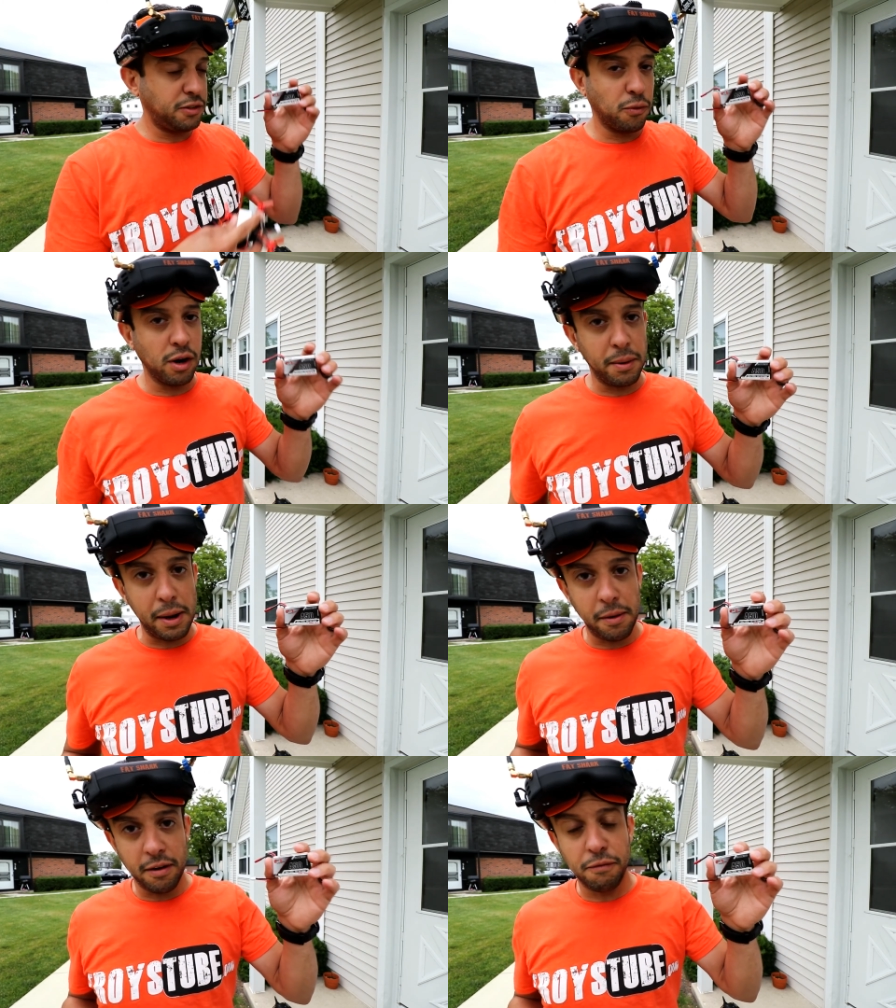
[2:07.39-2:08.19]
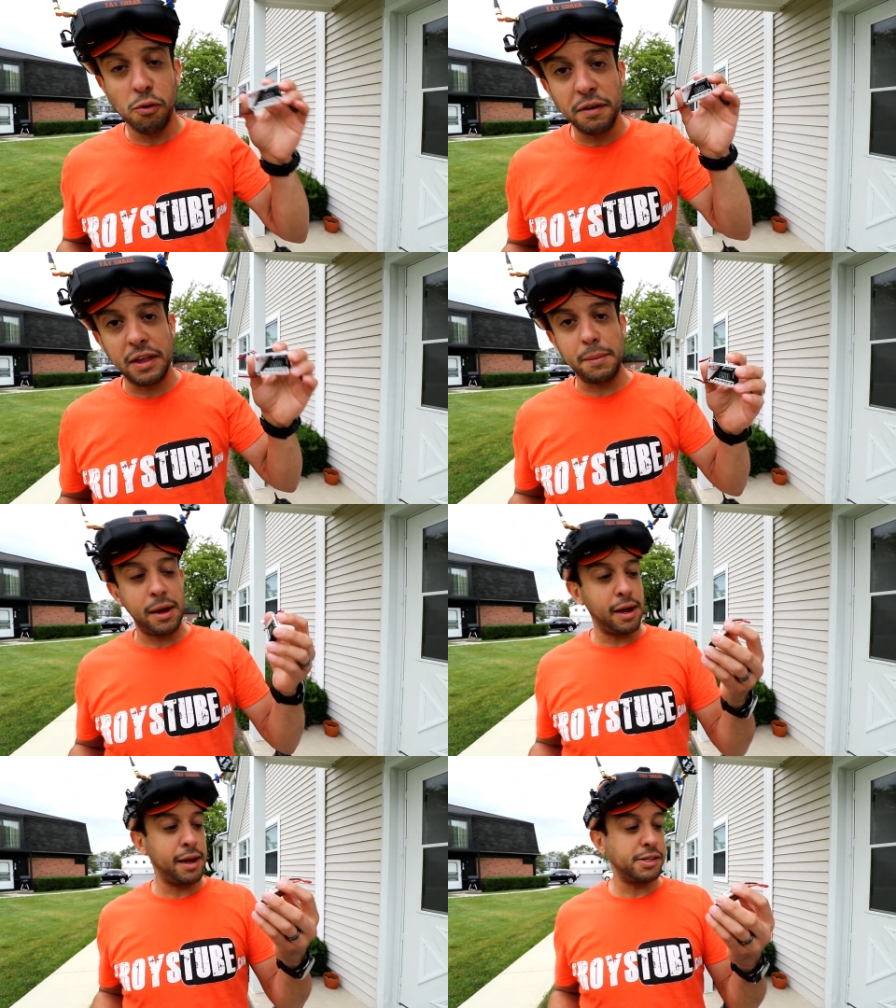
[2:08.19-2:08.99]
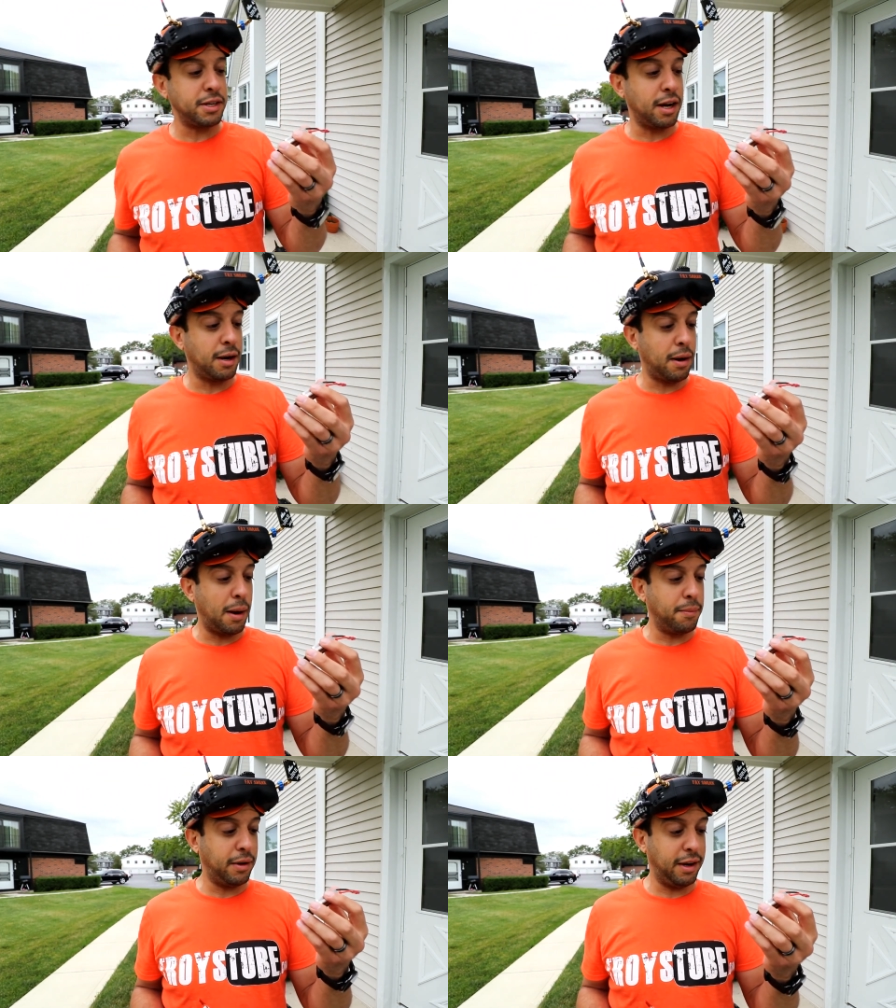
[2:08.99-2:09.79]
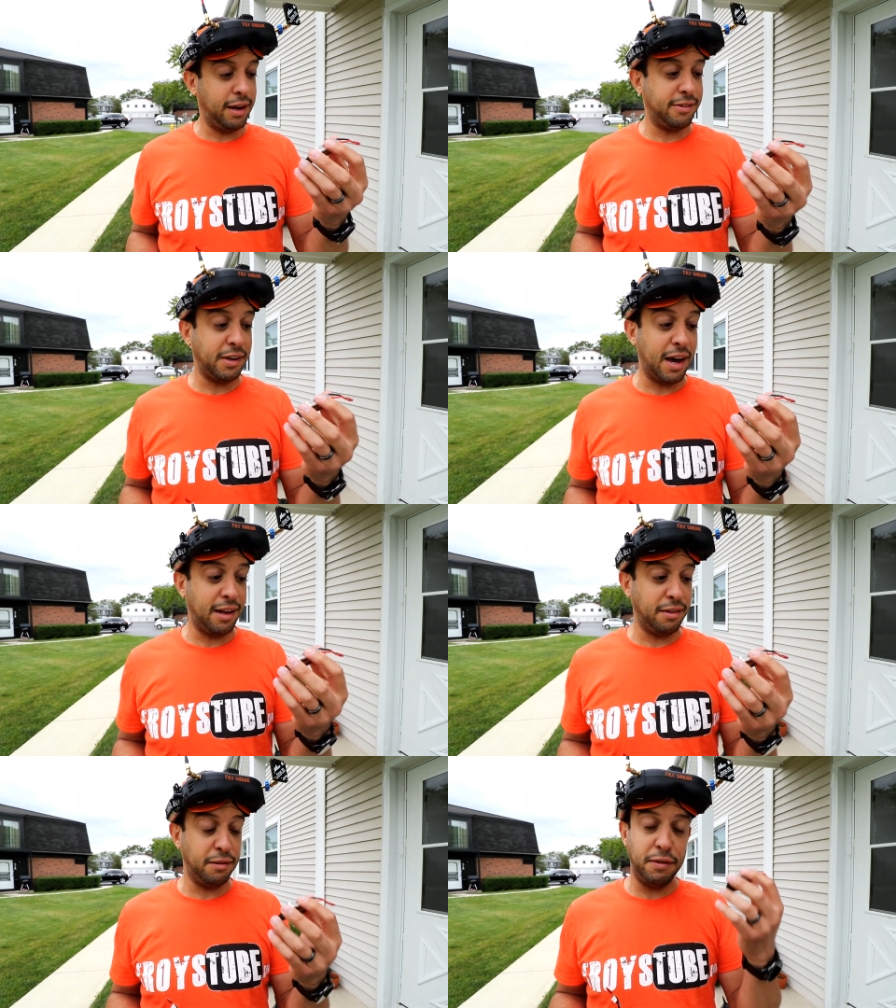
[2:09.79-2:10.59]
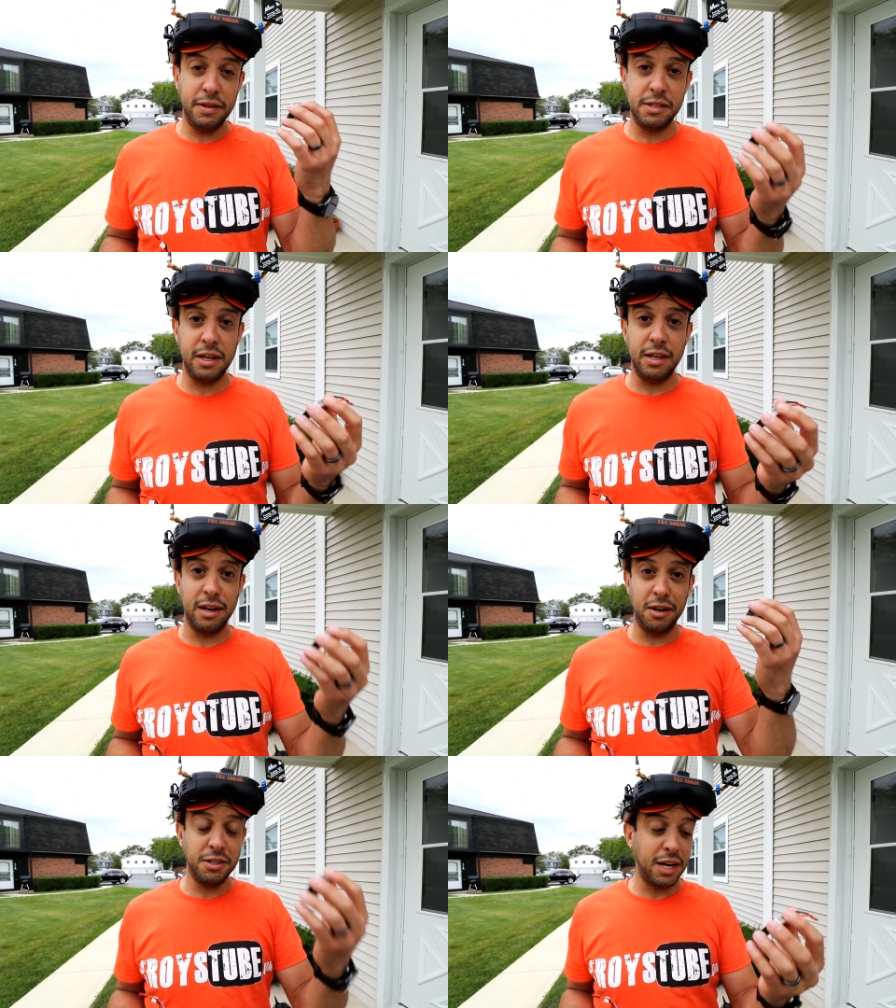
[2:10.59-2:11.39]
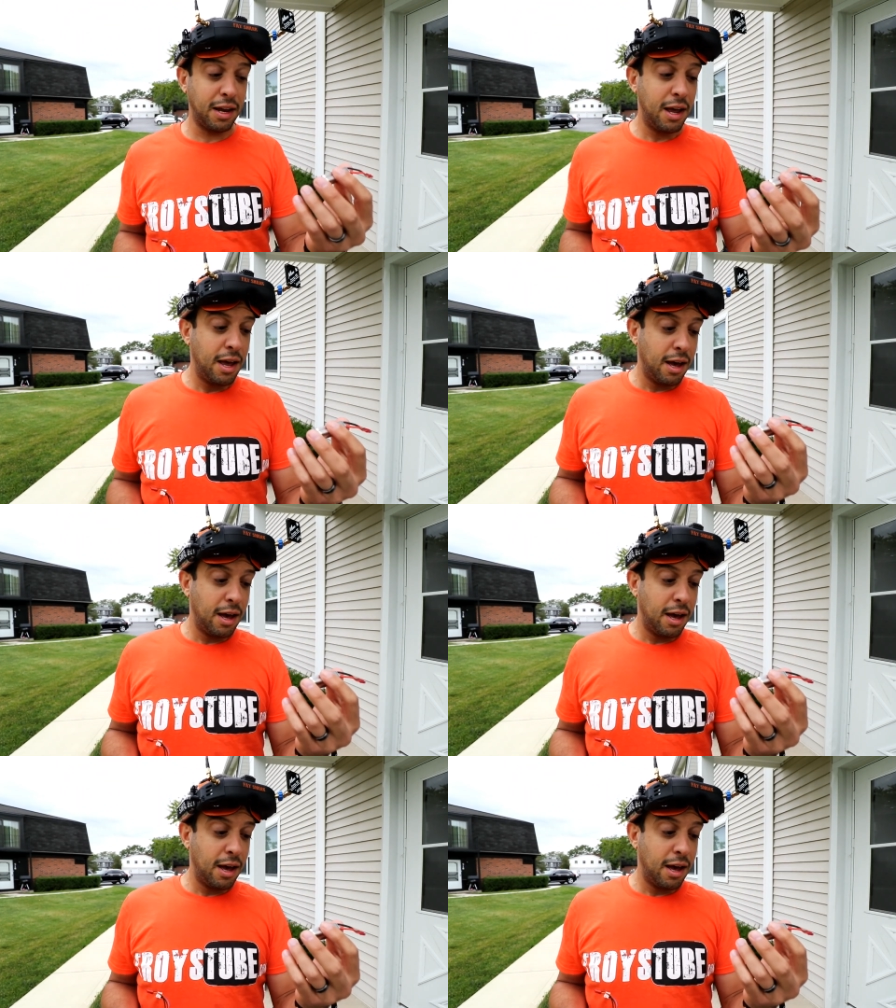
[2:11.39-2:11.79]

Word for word: is 400, uh, 450 mAh, uh, and it's got the 50C and a 100 shot.